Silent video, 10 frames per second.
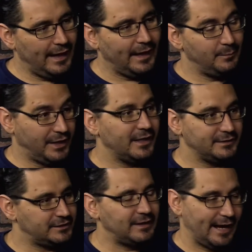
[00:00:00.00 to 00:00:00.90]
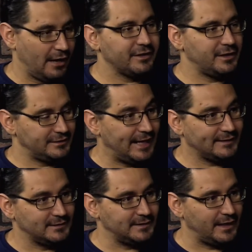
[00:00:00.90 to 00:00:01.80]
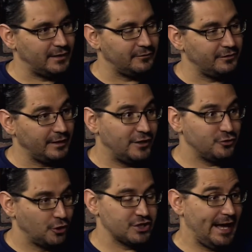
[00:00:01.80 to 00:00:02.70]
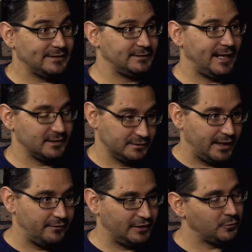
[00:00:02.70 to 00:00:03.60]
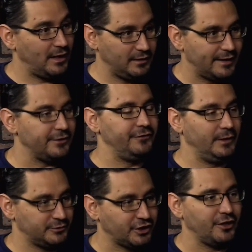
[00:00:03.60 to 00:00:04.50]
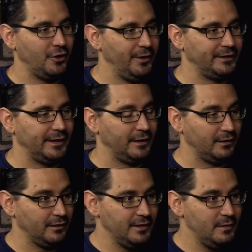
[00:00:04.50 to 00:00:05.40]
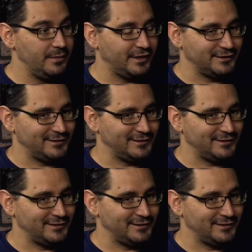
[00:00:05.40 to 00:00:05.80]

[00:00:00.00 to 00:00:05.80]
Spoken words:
Yeah, because they got rid of the tax incentive, and Georgia has a tax incentive. That's why a lot of the films started going there because it's